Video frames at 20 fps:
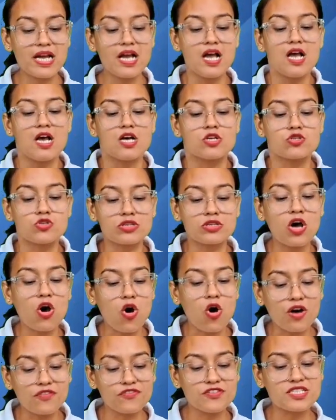so the
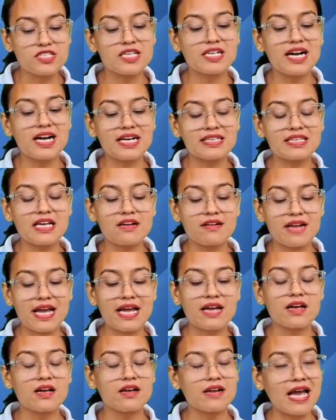officer at the
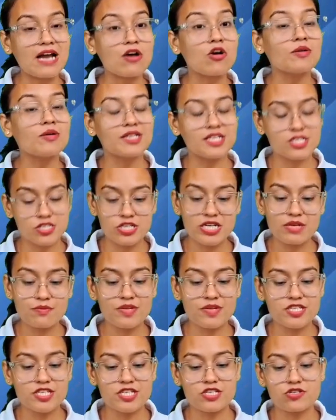rank of district
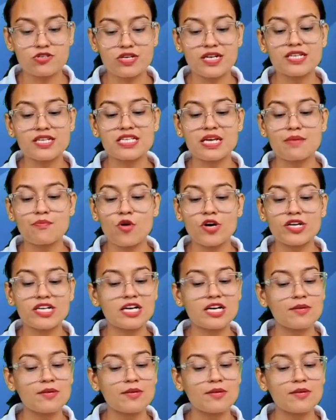magistrate is appointed by